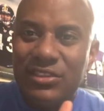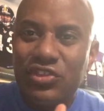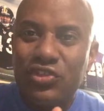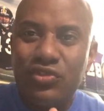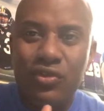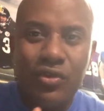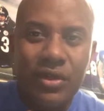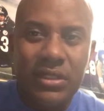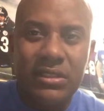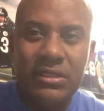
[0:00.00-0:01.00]

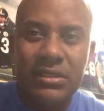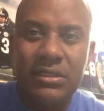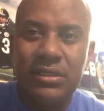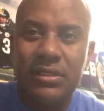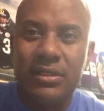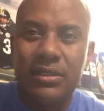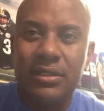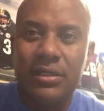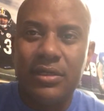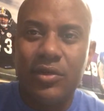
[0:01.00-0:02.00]
destroys
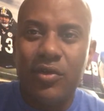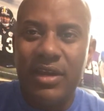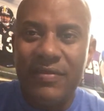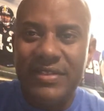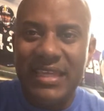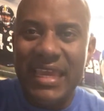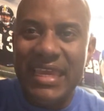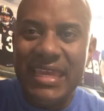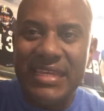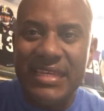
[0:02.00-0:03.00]
or have his
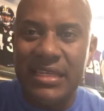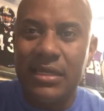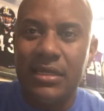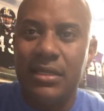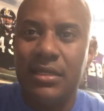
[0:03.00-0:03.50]
hand in,